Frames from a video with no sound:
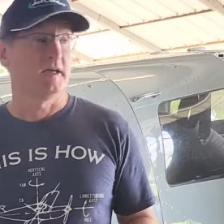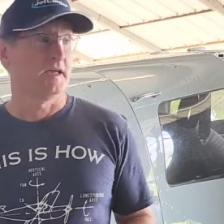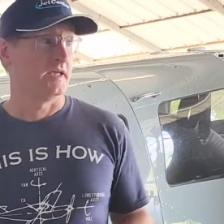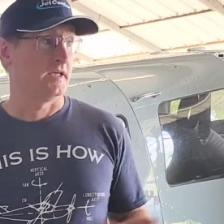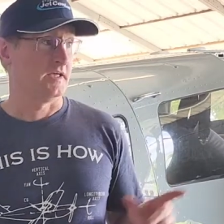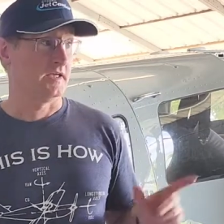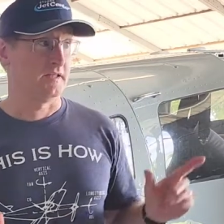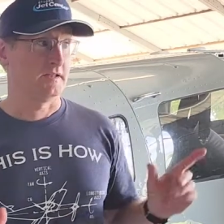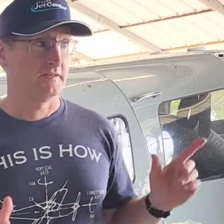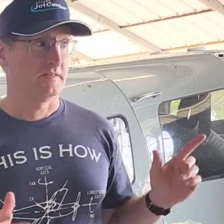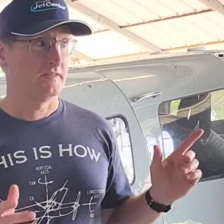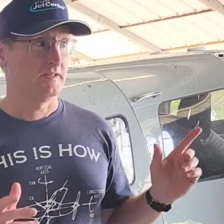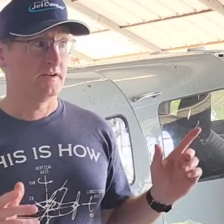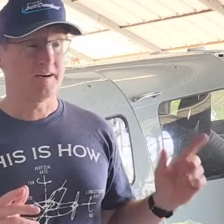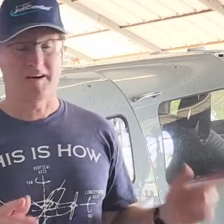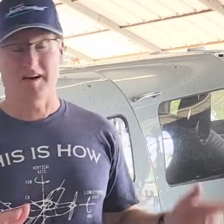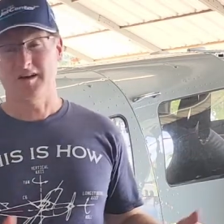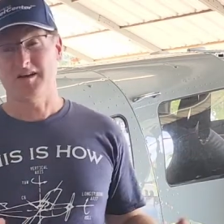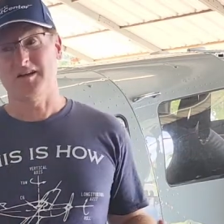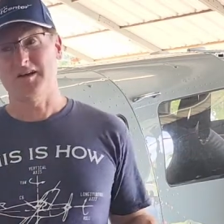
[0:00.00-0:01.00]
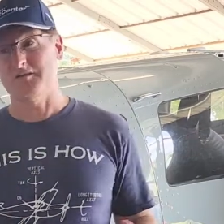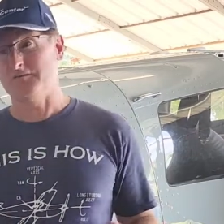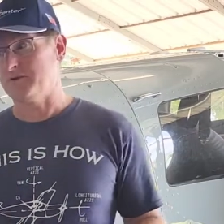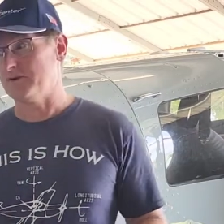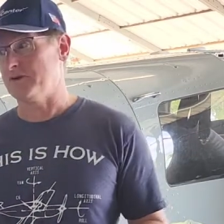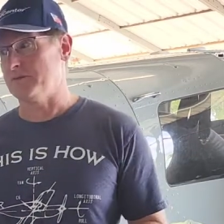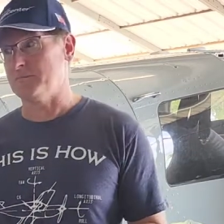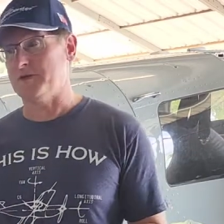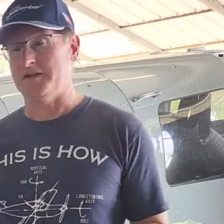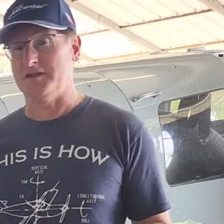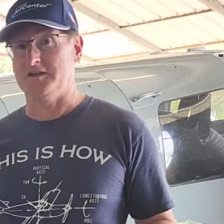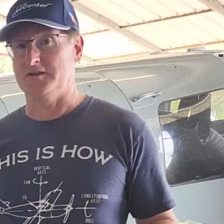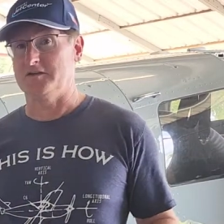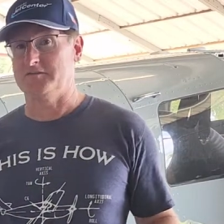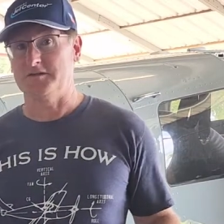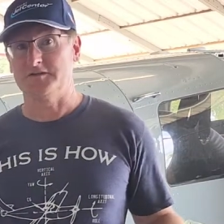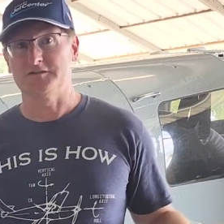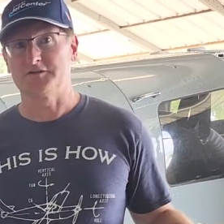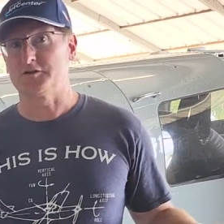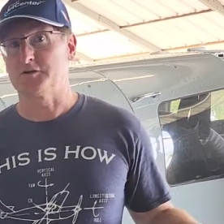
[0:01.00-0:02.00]
And there are not very many
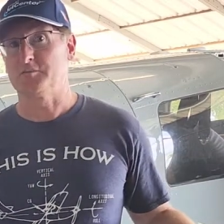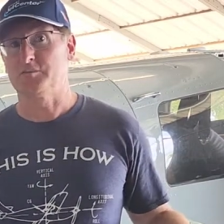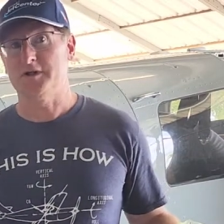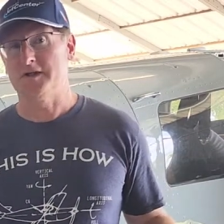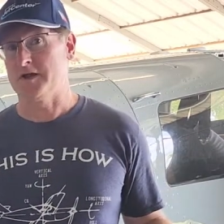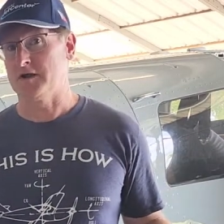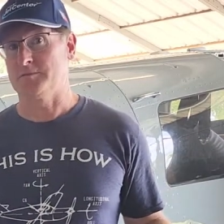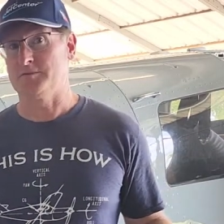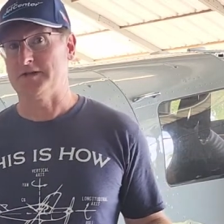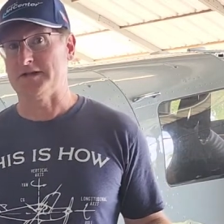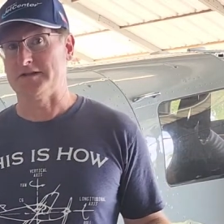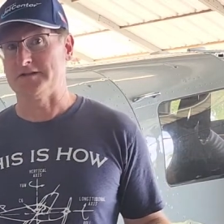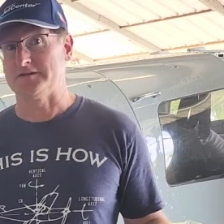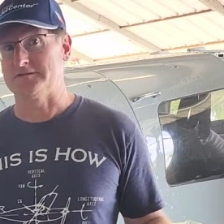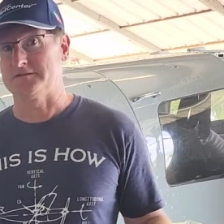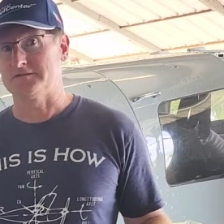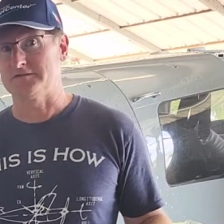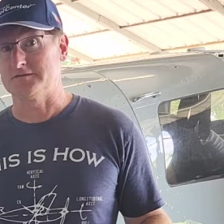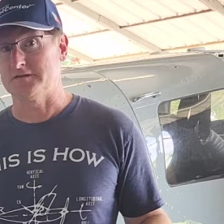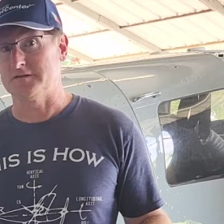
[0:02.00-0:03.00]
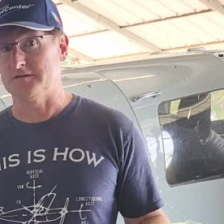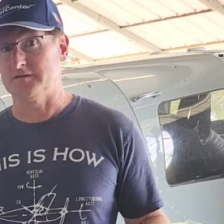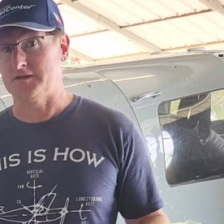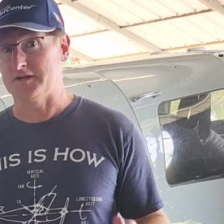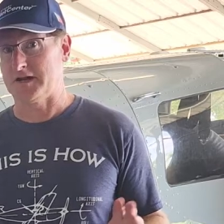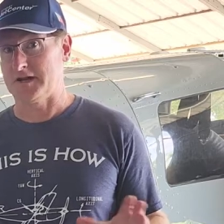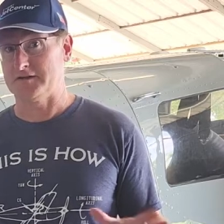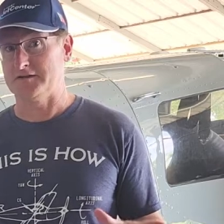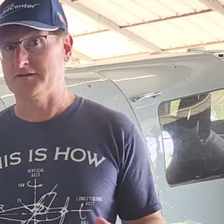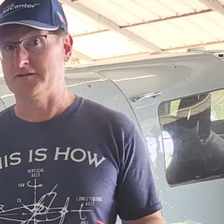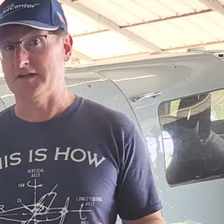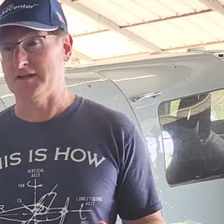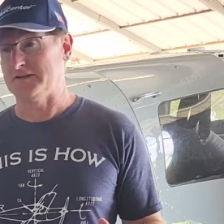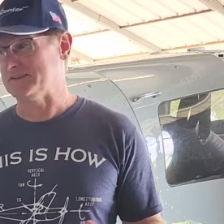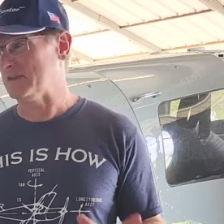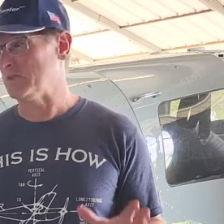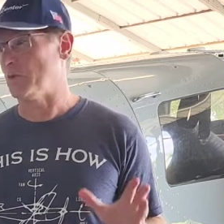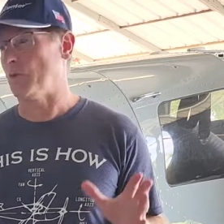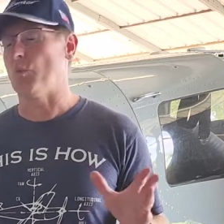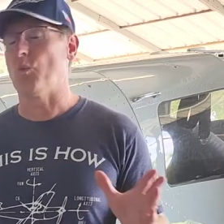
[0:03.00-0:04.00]
of these little airplanes in the United
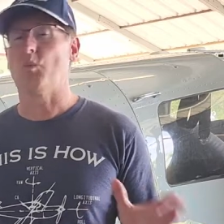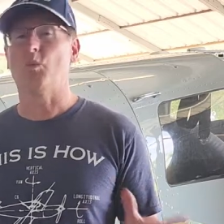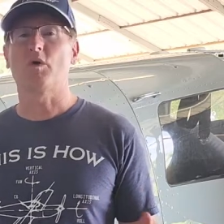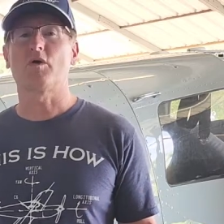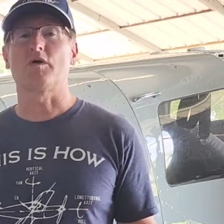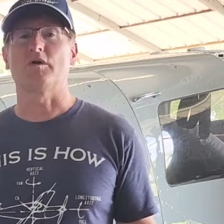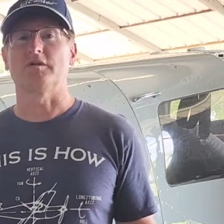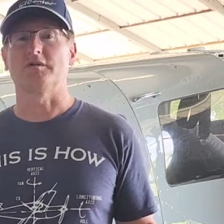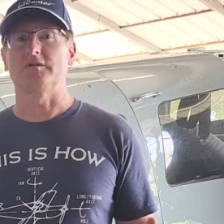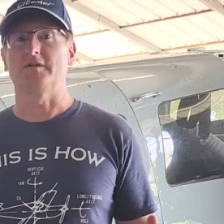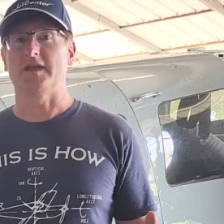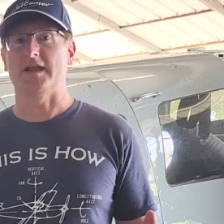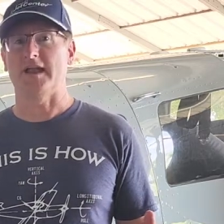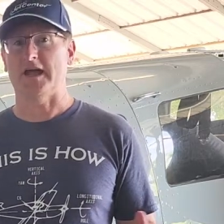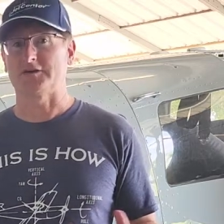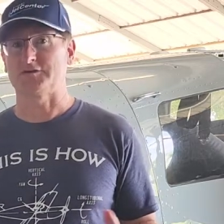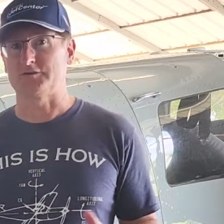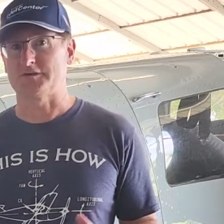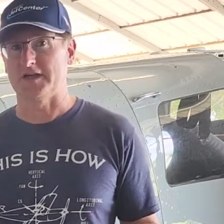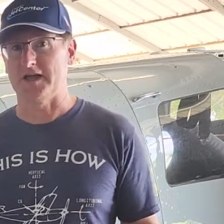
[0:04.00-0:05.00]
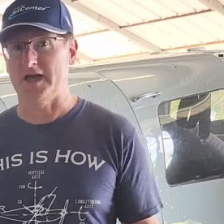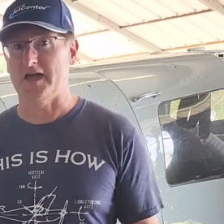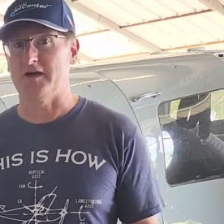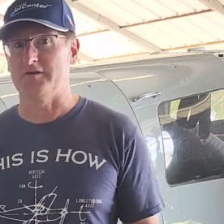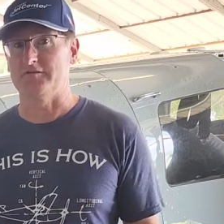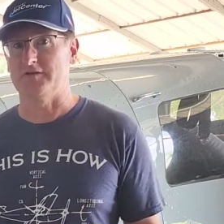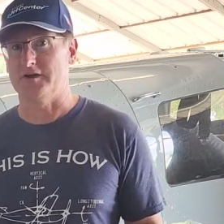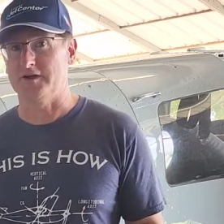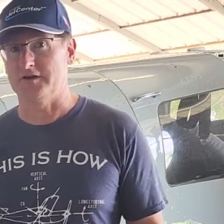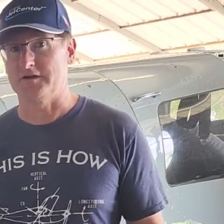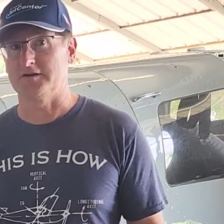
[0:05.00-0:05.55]
States, in the world, that actually have air